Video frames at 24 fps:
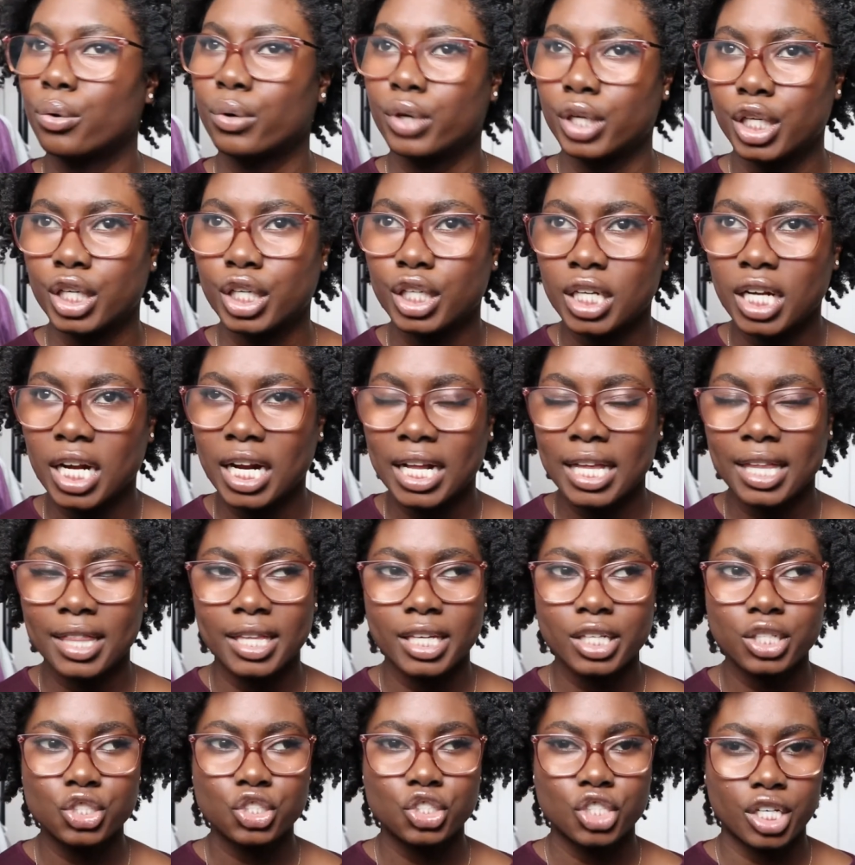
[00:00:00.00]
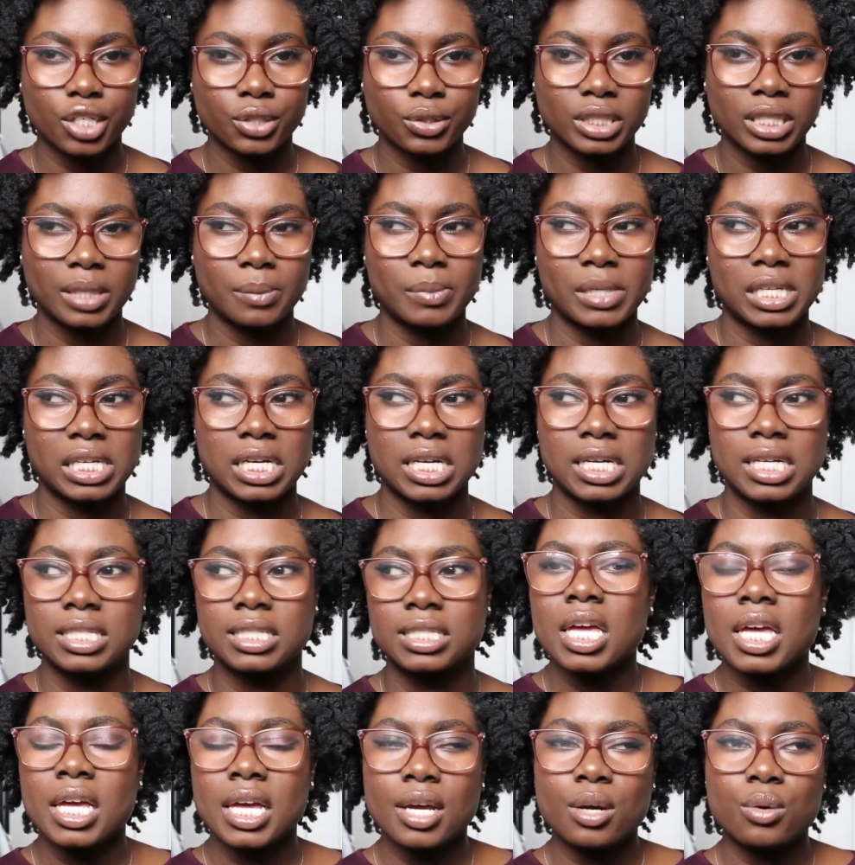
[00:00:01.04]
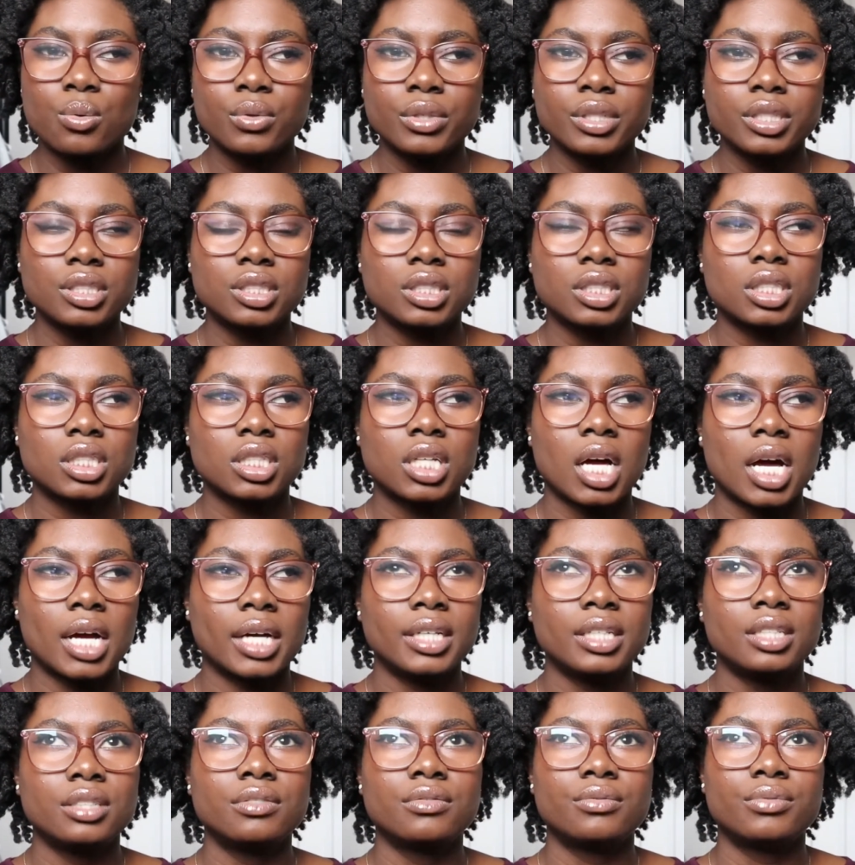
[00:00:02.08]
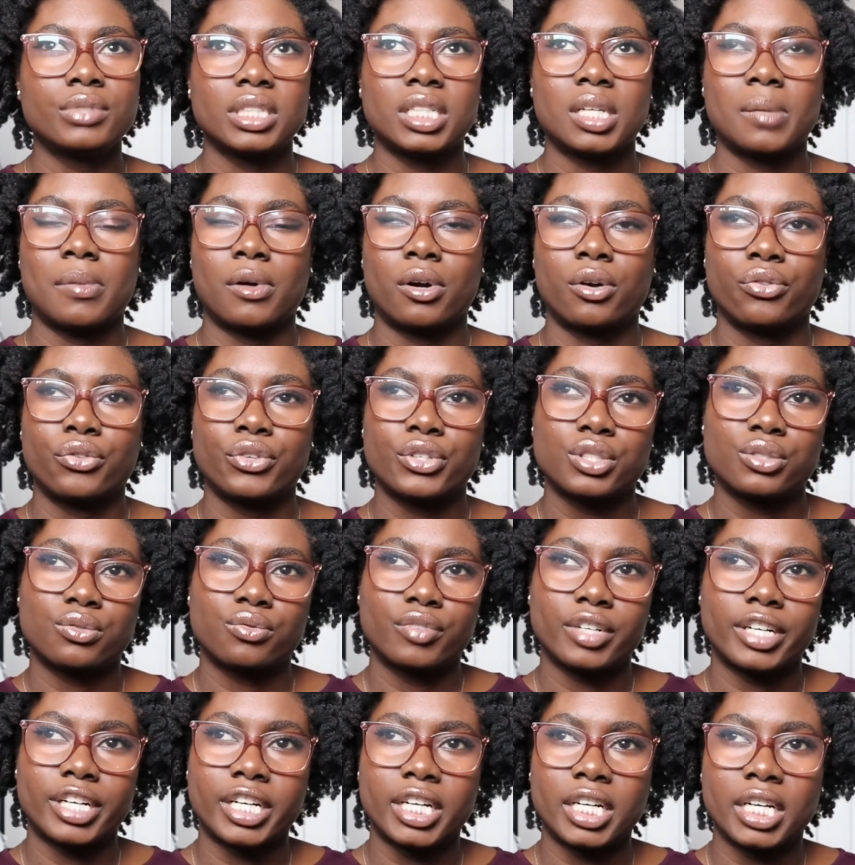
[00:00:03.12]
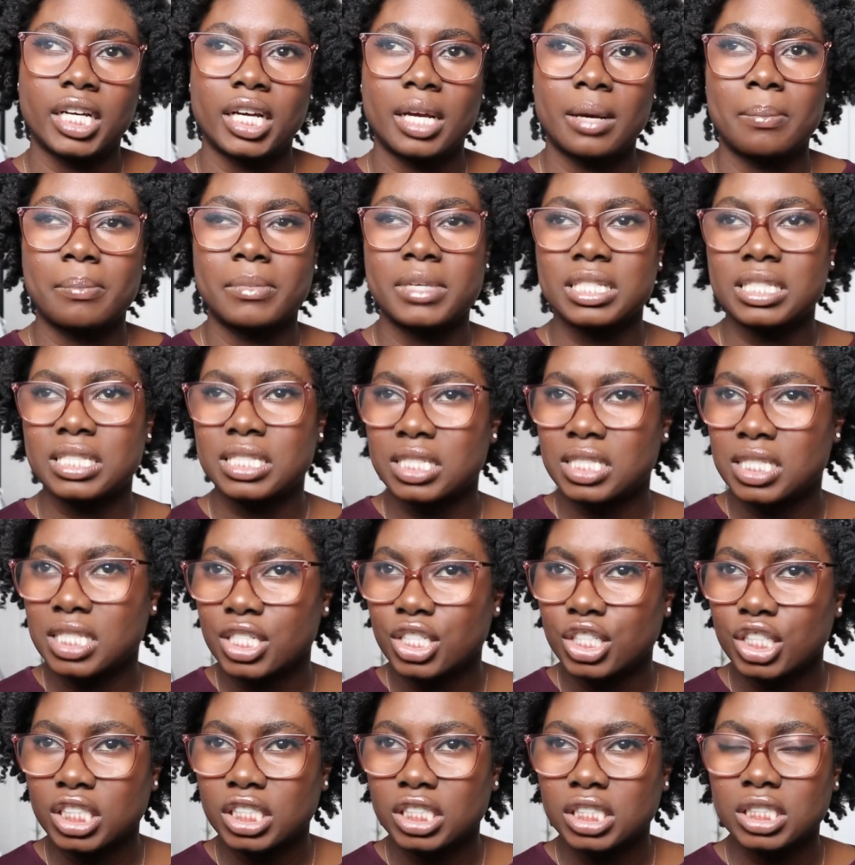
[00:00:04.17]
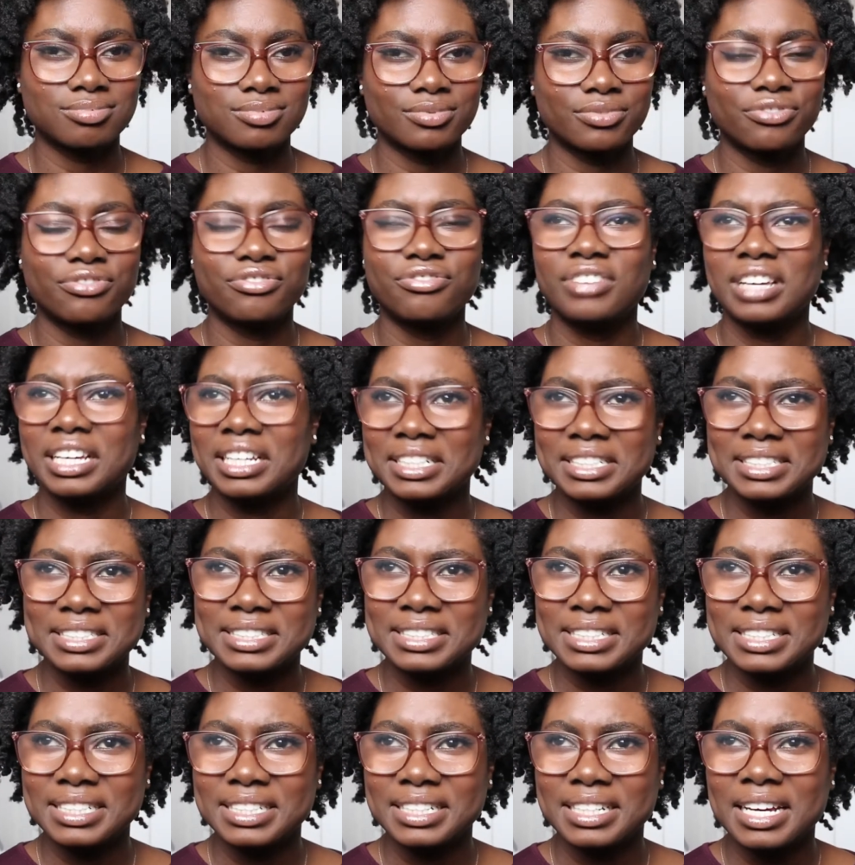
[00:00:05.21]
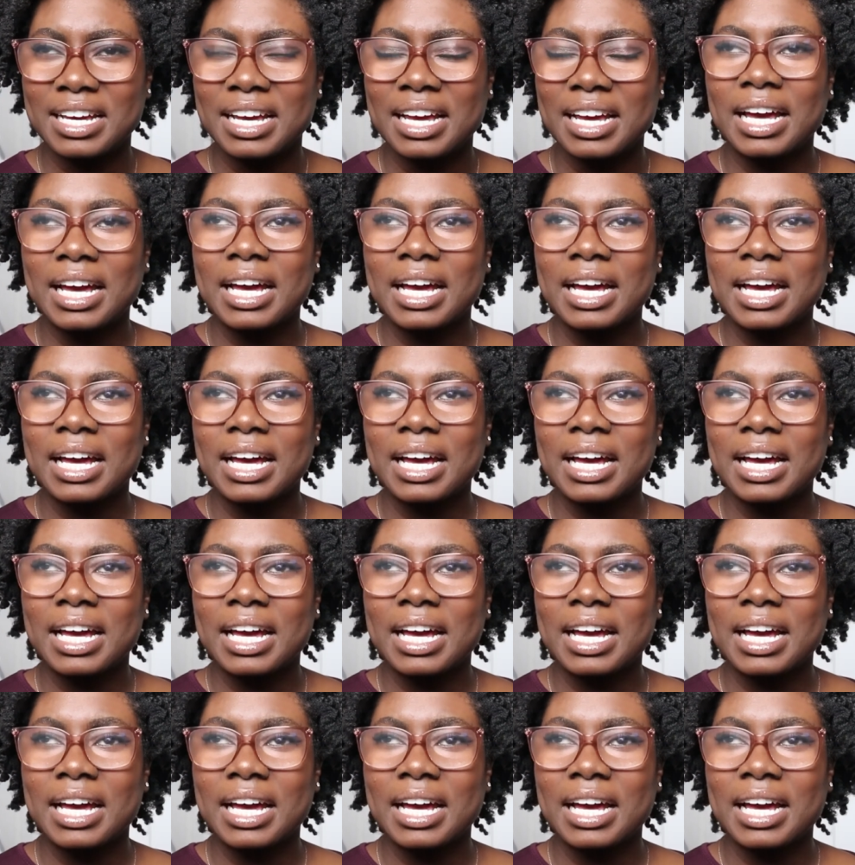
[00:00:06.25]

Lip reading: good, and I think generally because it was kind of written about this very mysterious fantasy